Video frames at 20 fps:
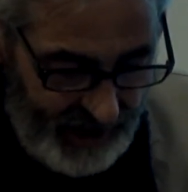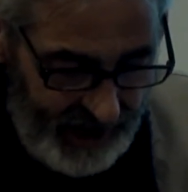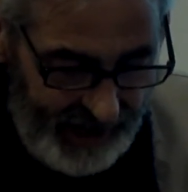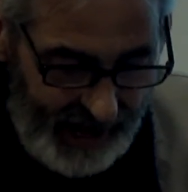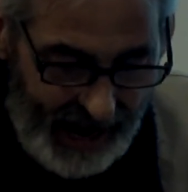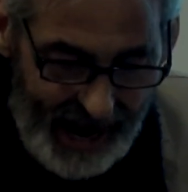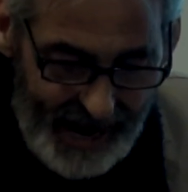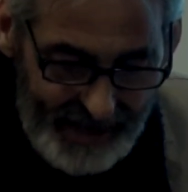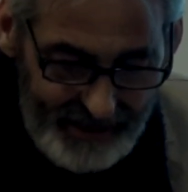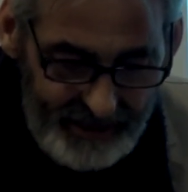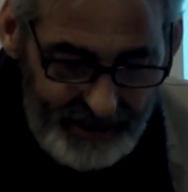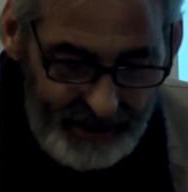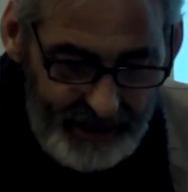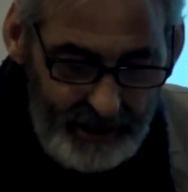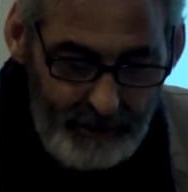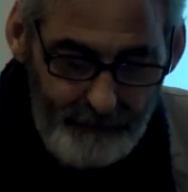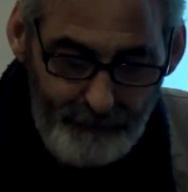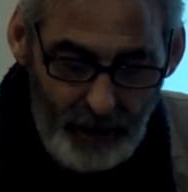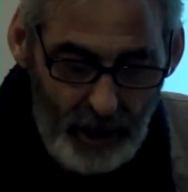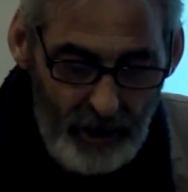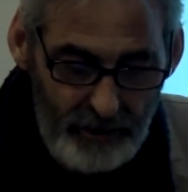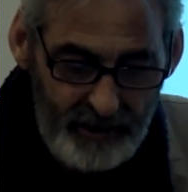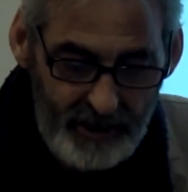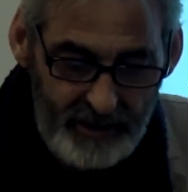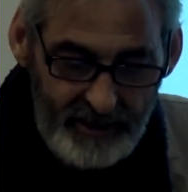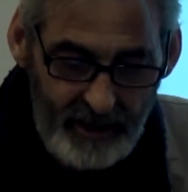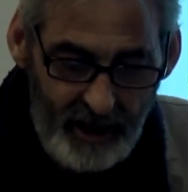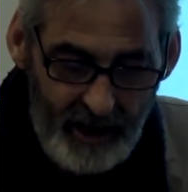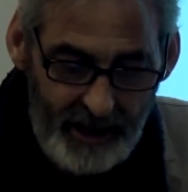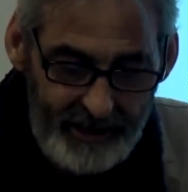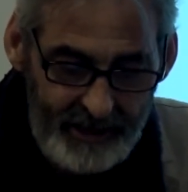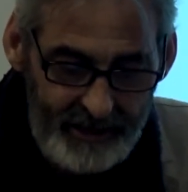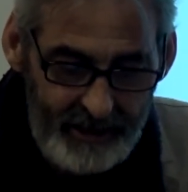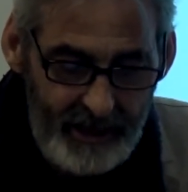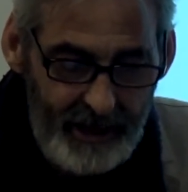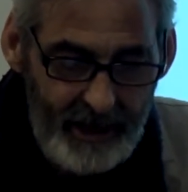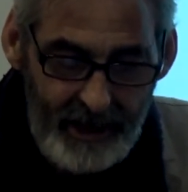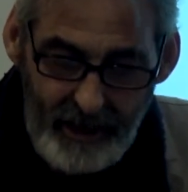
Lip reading: and Anthony both decided,